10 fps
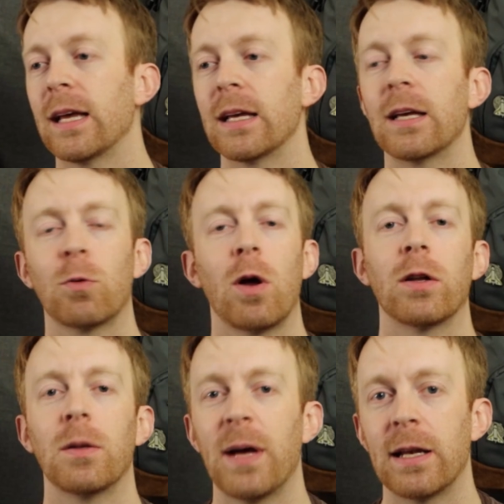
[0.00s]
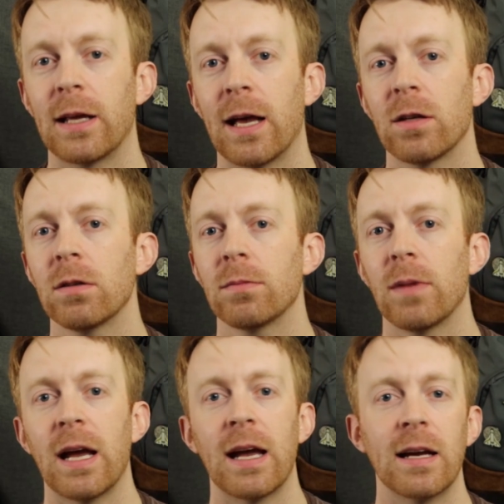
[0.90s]
crawl into bed together,
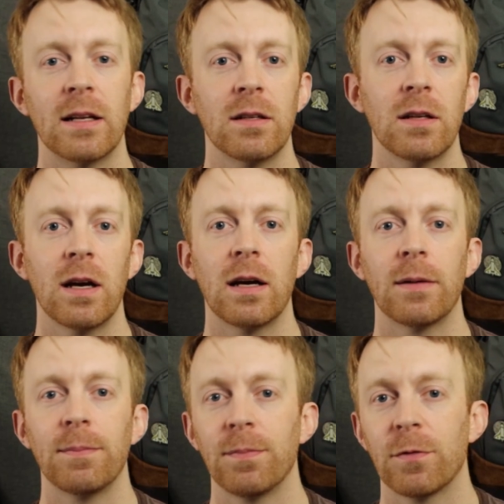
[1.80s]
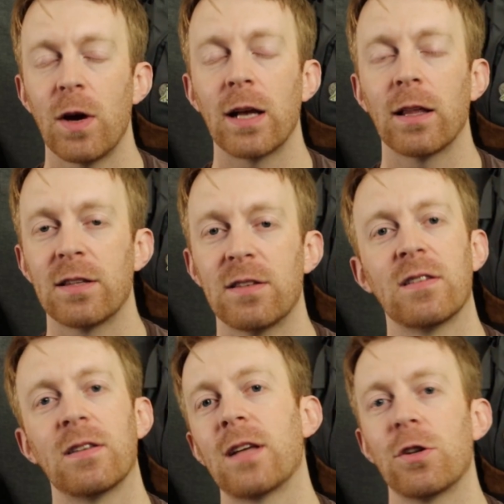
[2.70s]
and Frank lets his
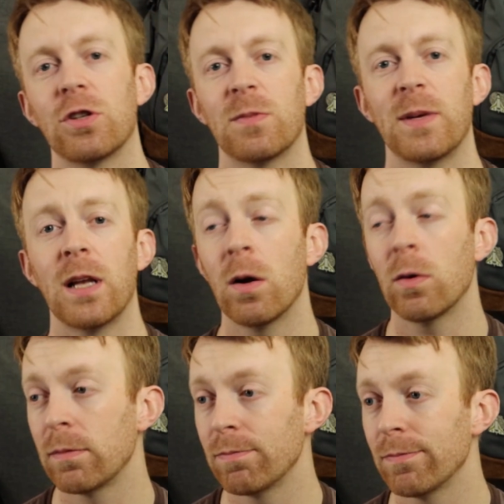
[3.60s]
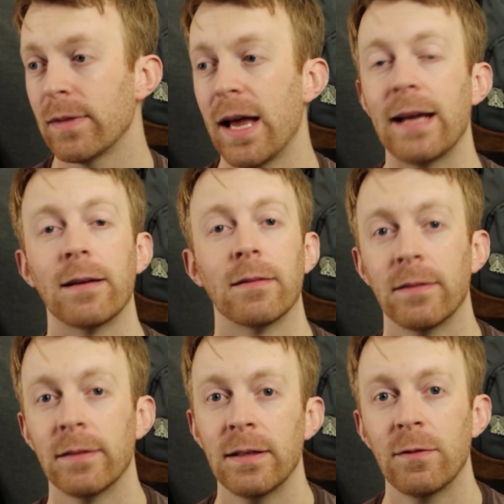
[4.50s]
intentions be known. "Hey,
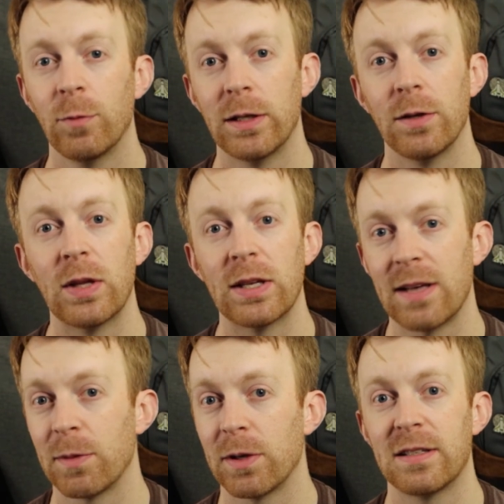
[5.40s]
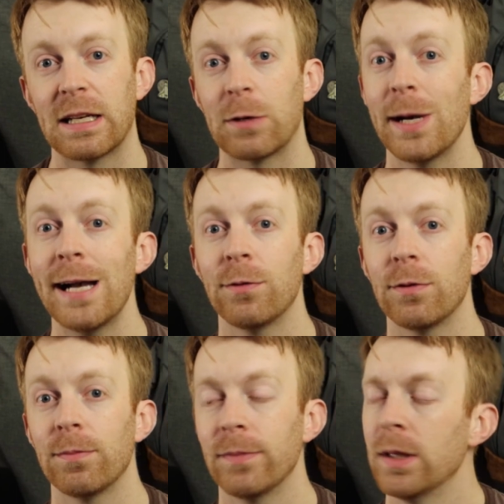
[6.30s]
if we do this, I'm going to stick around."
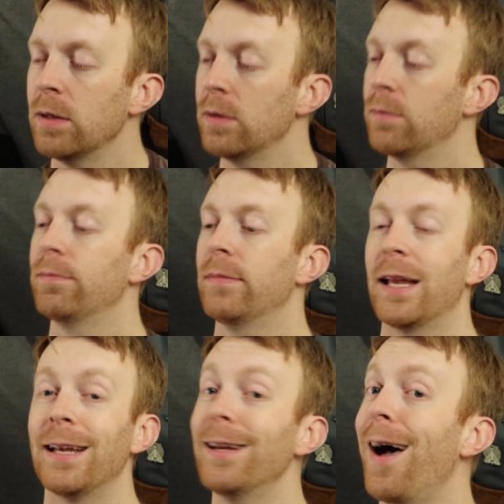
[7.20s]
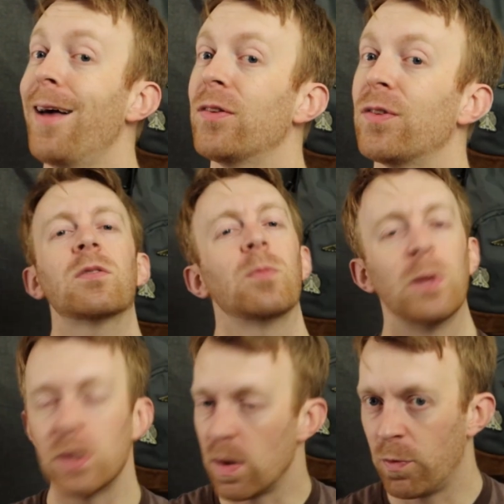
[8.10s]
And he does. We
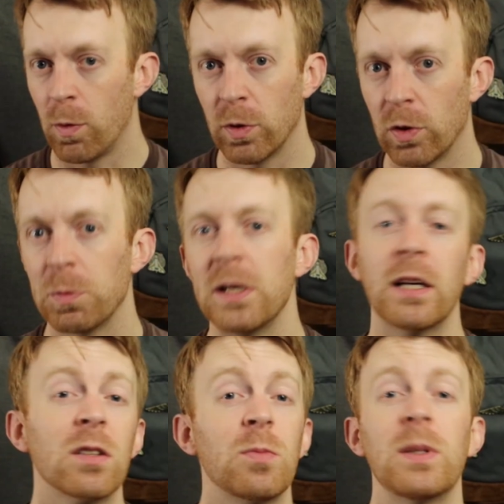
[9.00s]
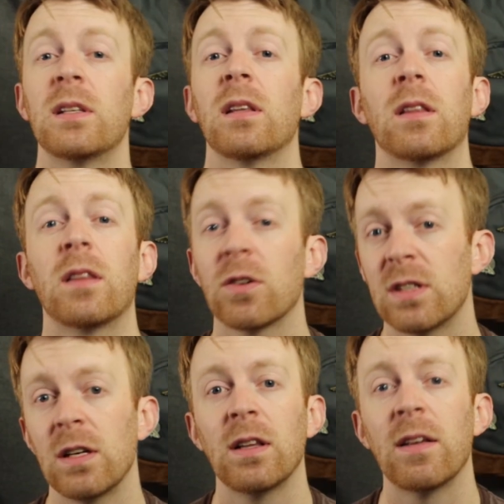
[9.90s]
jump forward 3 years, and we see that they're
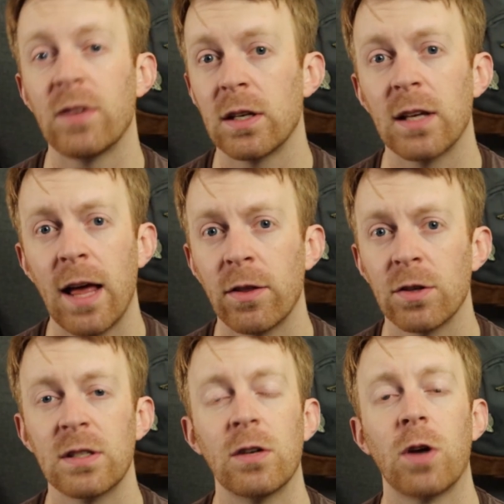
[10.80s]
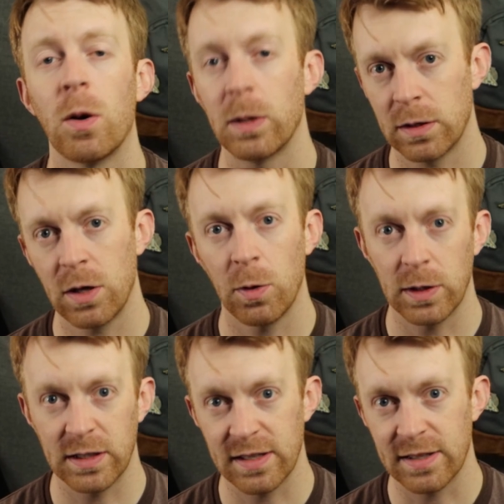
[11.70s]
still living together, still
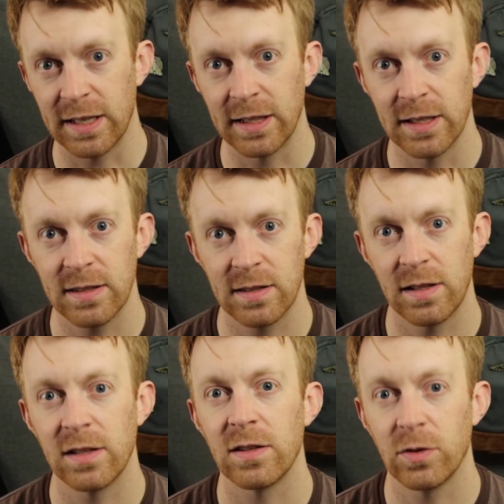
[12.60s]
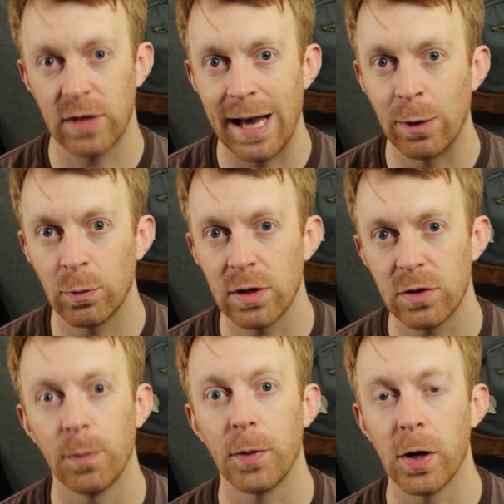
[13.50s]
coexisting in this little town, this
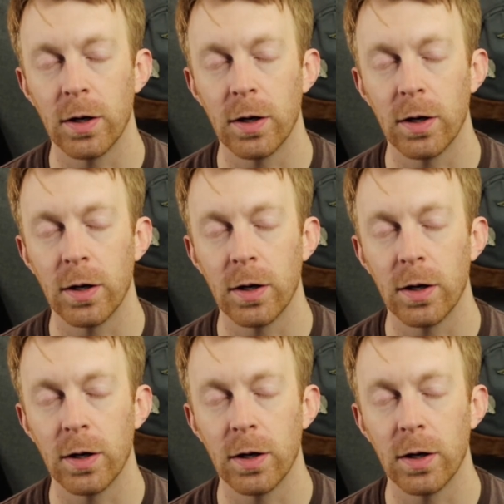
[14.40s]
little burg.